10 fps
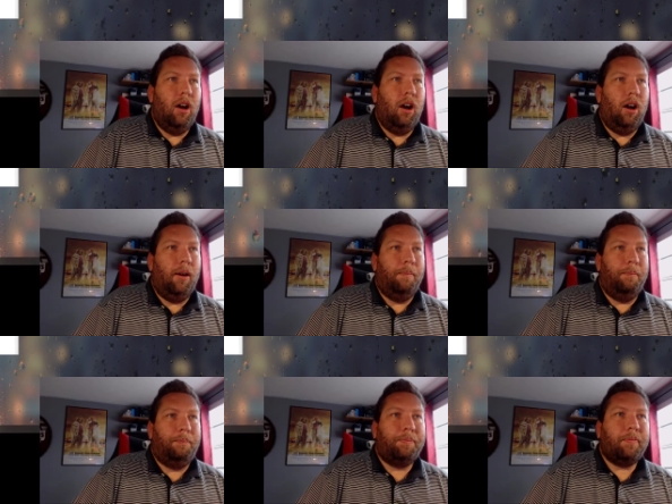
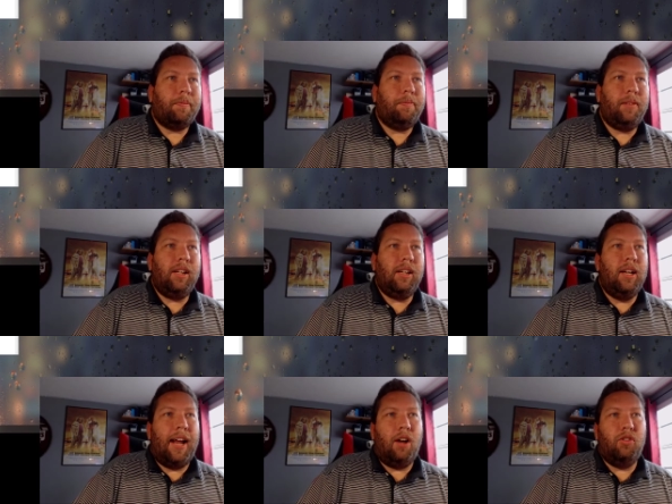Um,
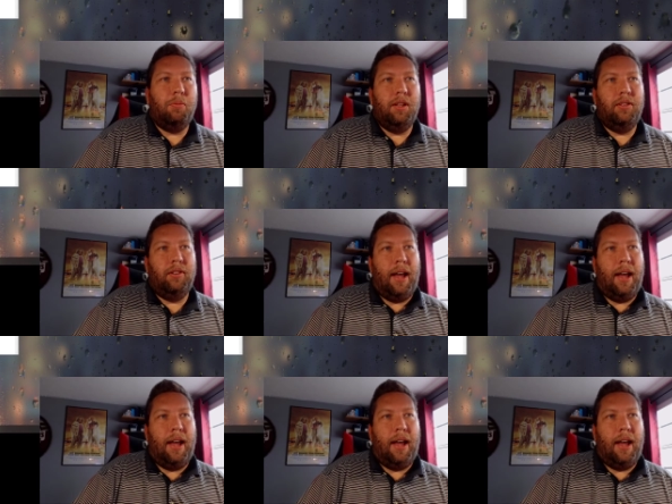announcements